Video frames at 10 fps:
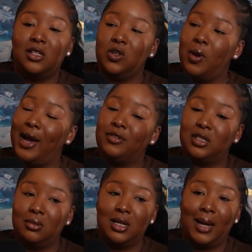And so you have to
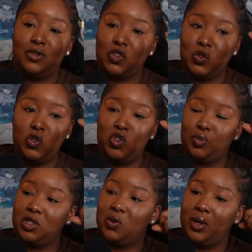sometimes choose
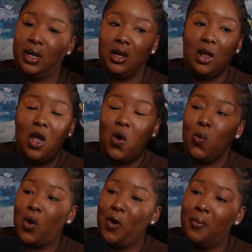between
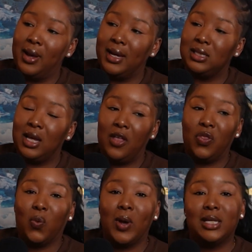romance and
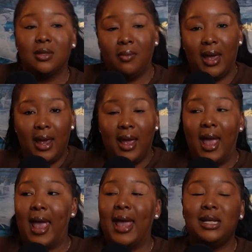the resume.
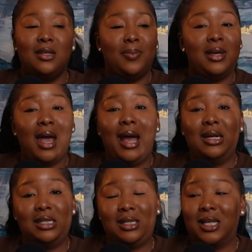And to be
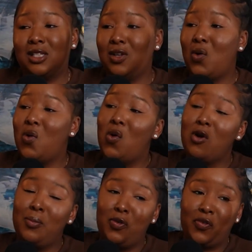honest, that's so
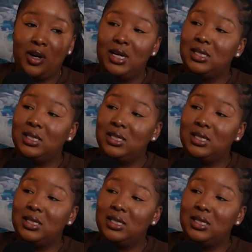horrible for us